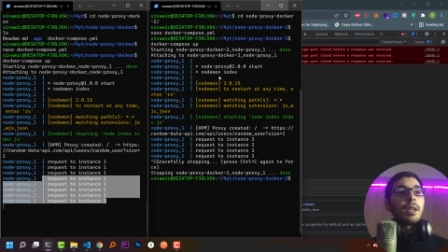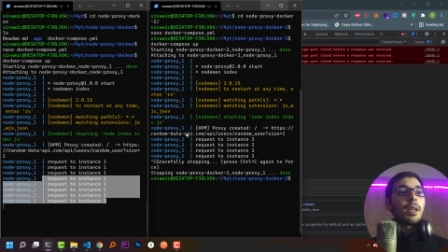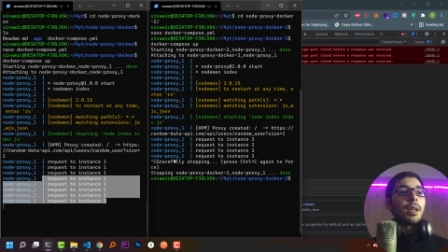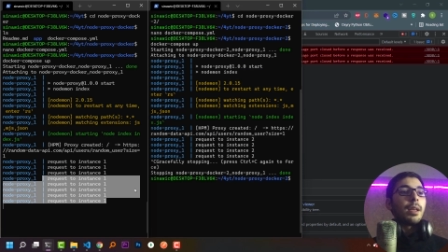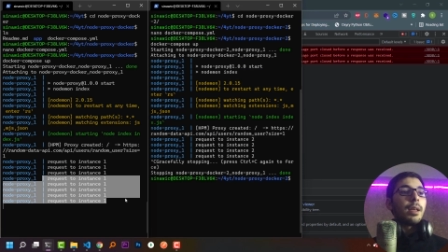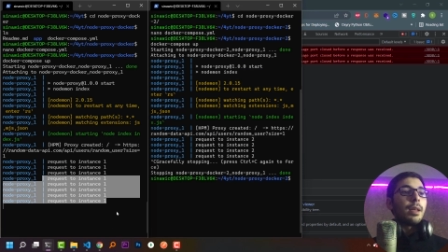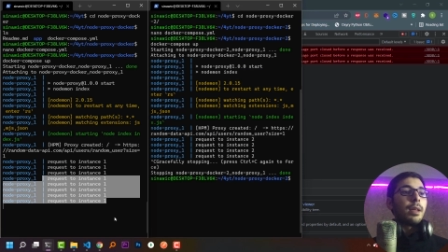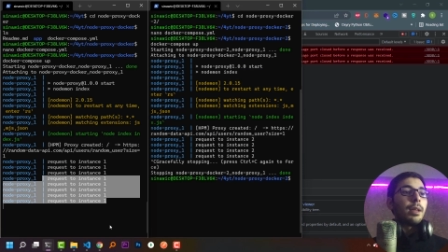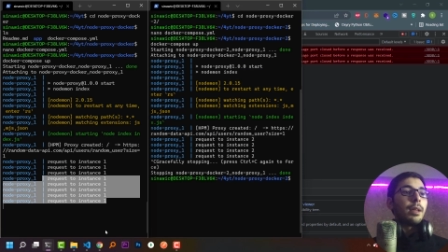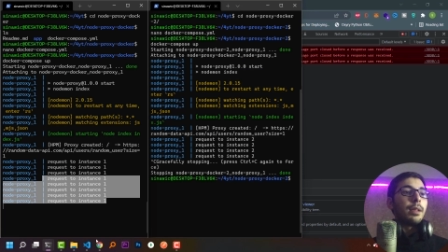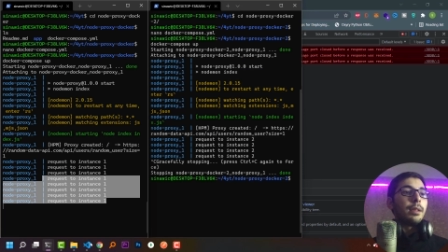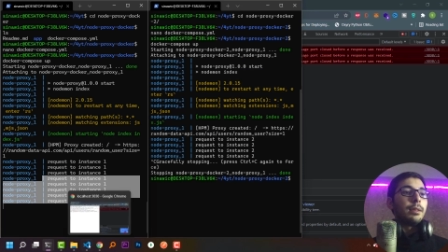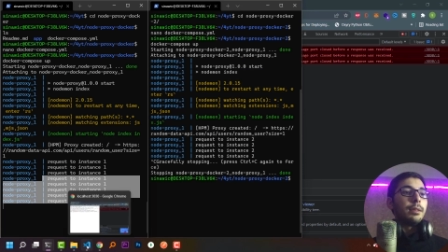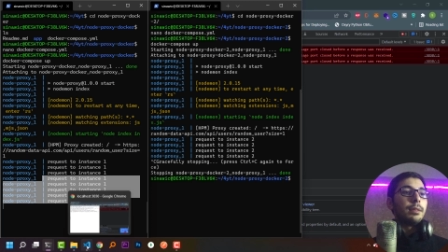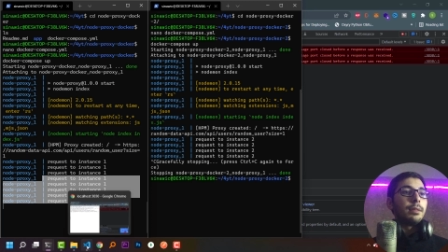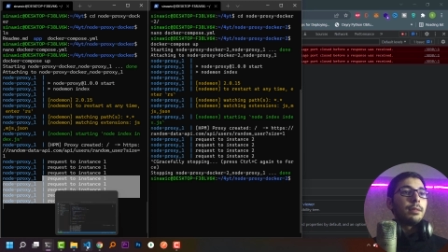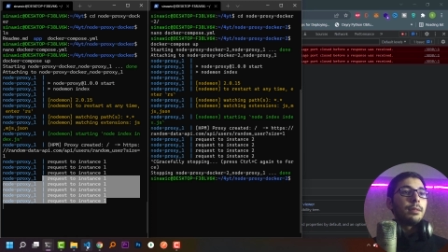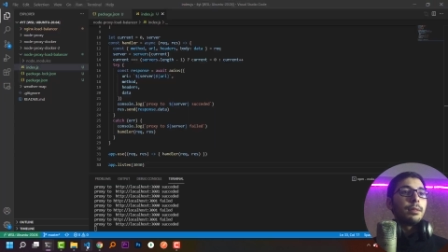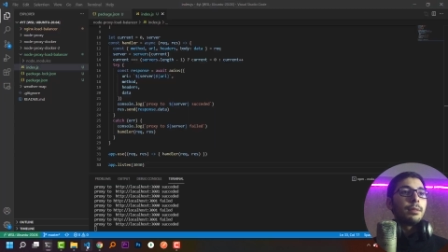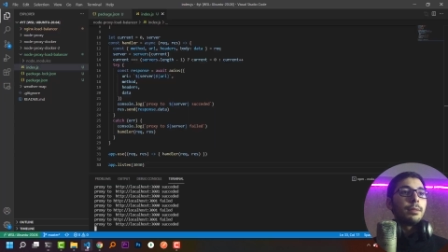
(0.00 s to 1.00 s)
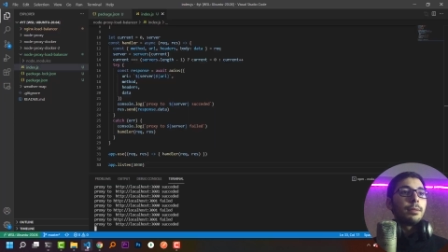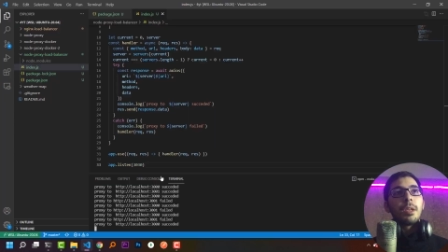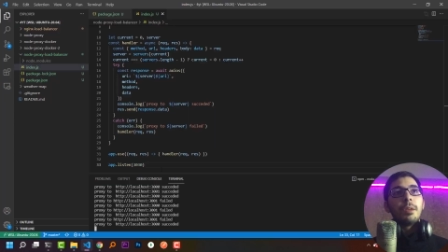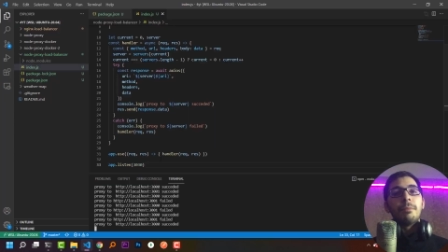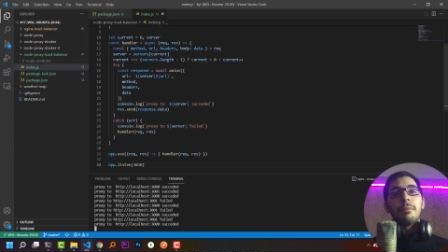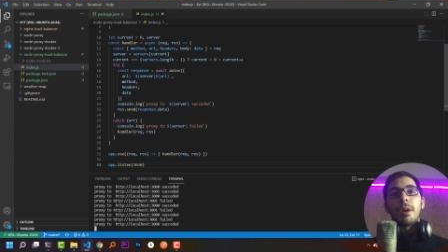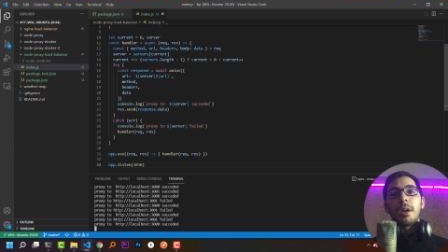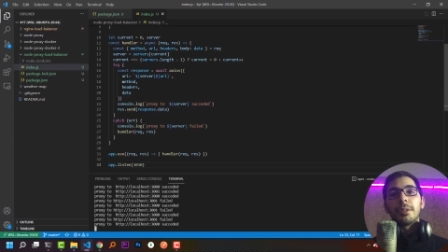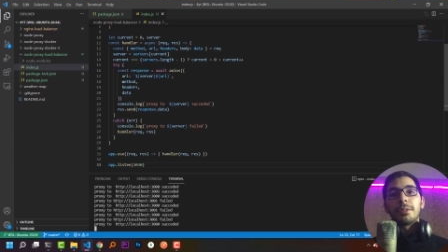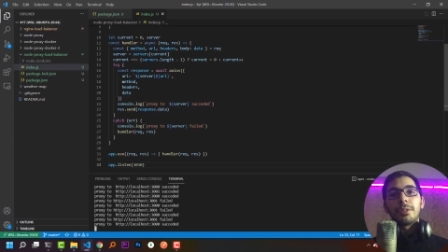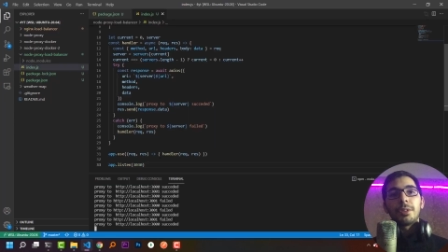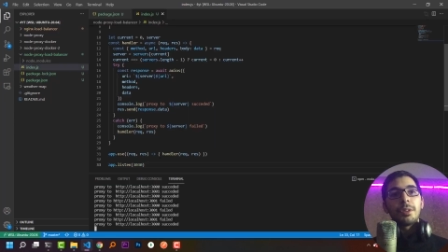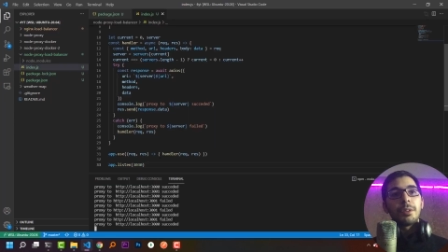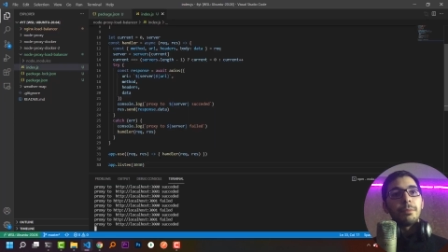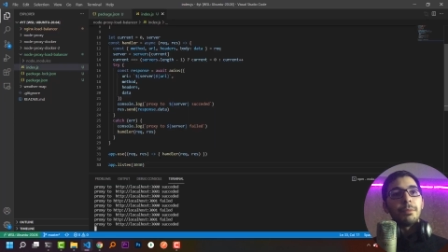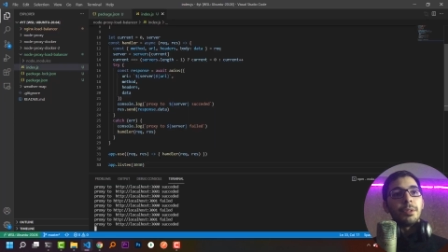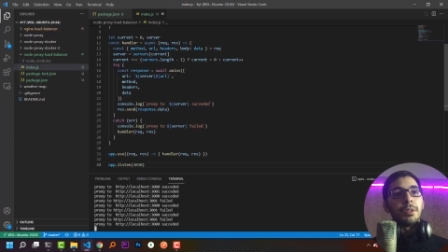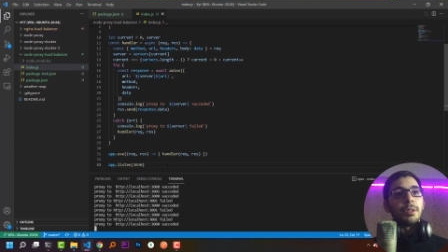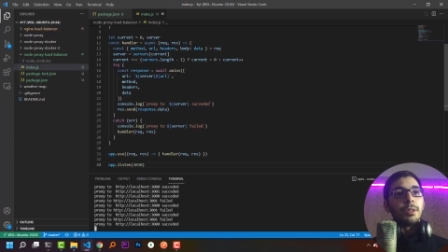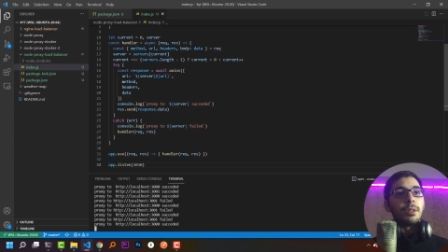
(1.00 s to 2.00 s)
and in my
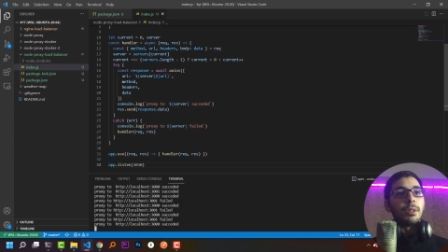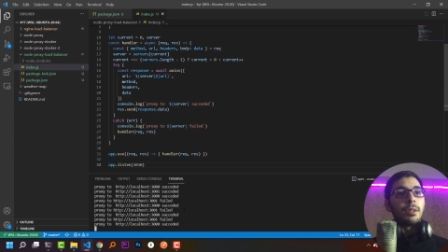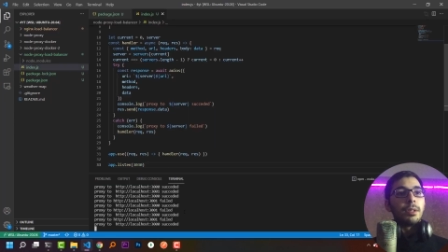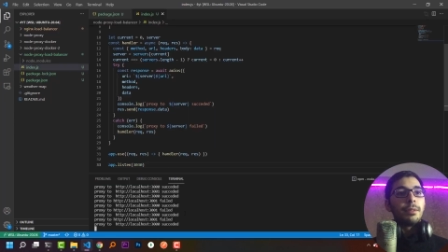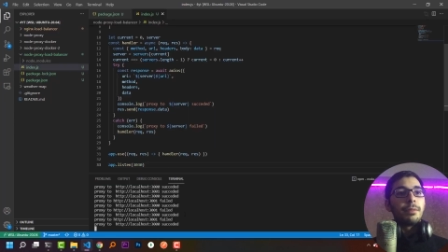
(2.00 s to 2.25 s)
terminal,